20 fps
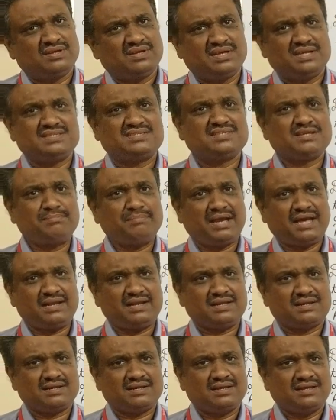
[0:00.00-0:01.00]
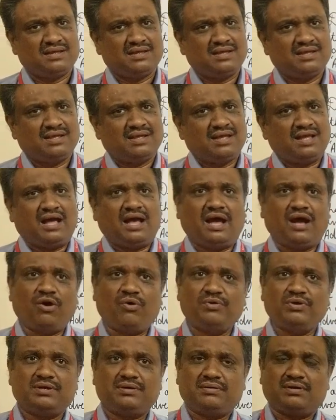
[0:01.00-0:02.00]
It's a manner.
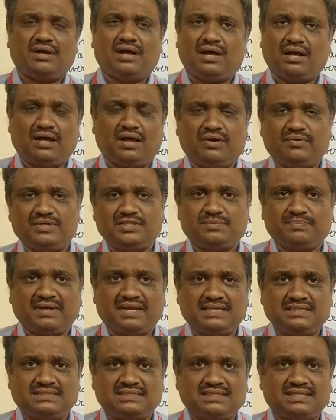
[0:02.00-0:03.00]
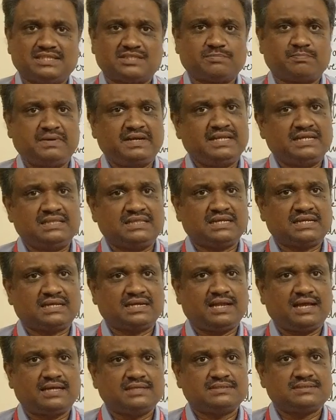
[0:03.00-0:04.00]
How is Manish sir explaining in the
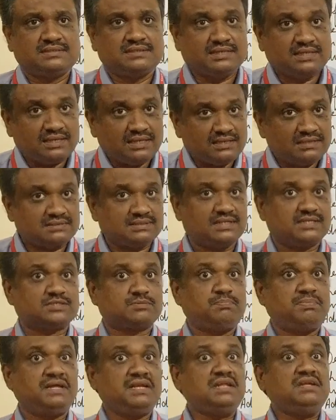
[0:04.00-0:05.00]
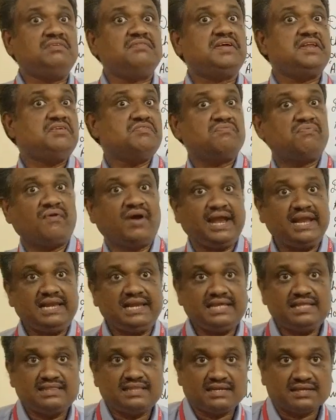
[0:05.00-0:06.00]
class? He is explaining very
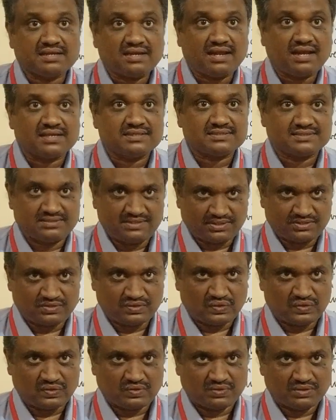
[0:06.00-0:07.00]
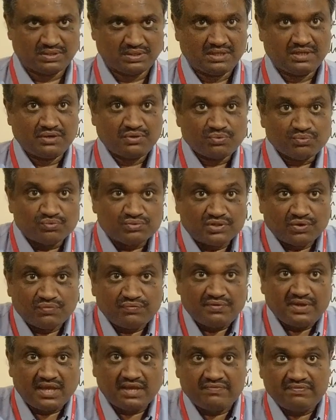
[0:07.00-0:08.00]
widely in the class. Yes or no? The
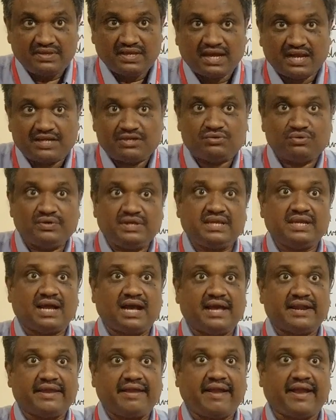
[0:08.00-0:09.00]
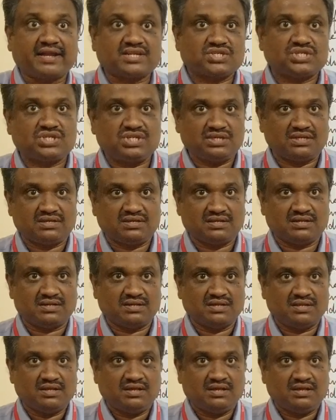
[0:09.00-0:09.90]
way we are doing our action,